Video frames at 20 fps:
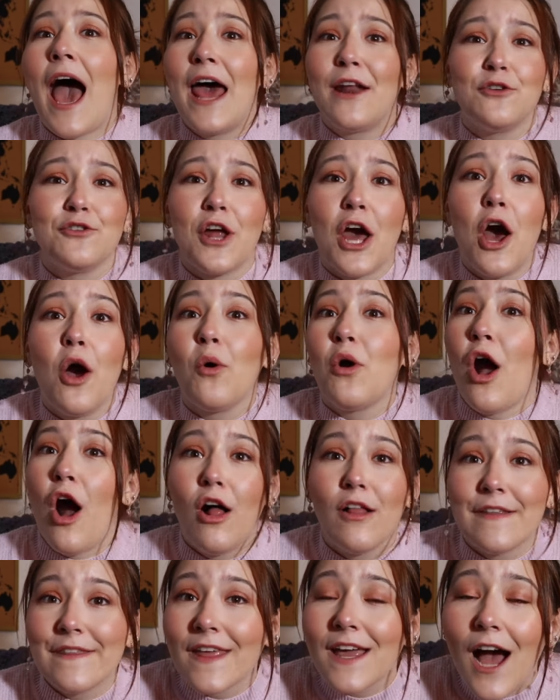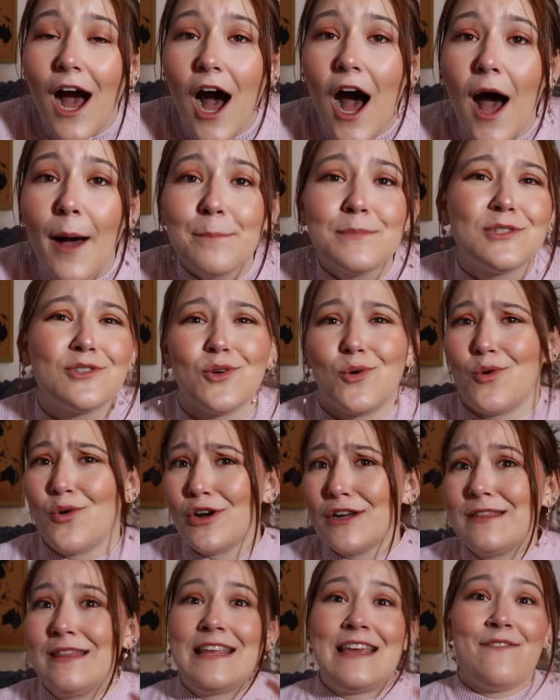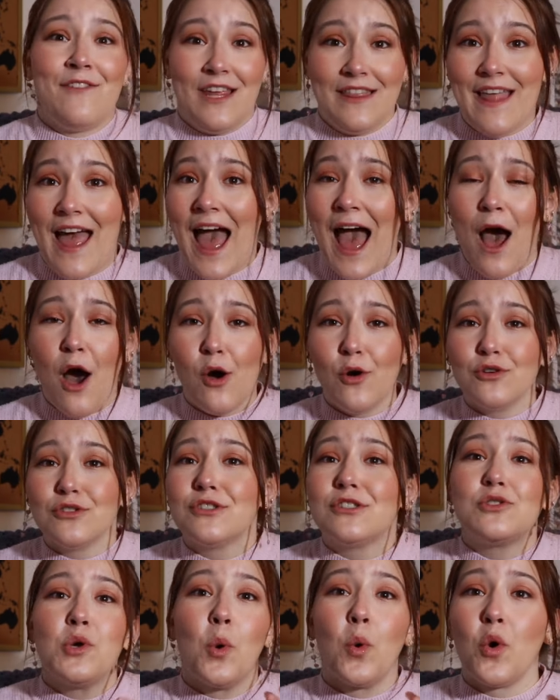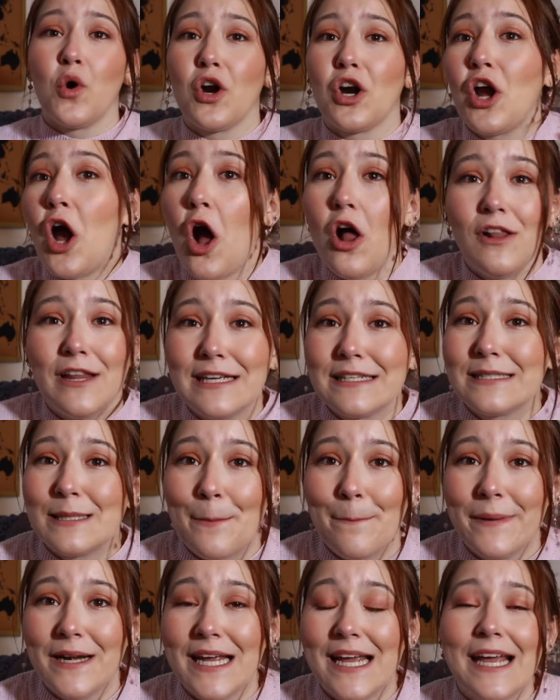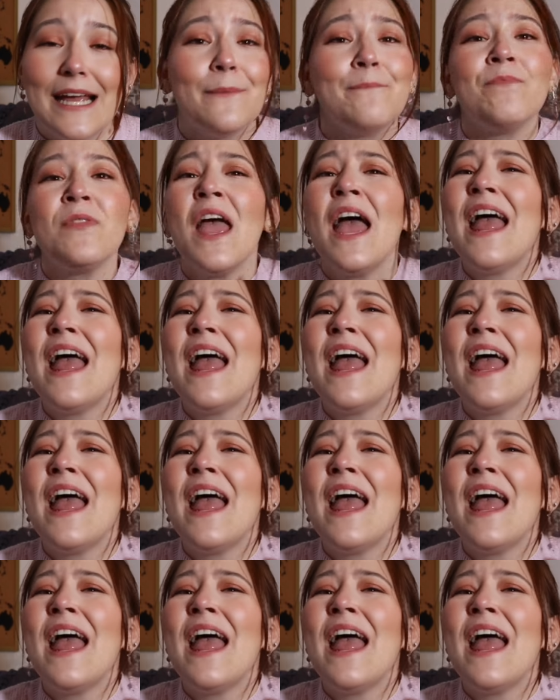I don't know, calling the cops or leaving the house or calling somebody.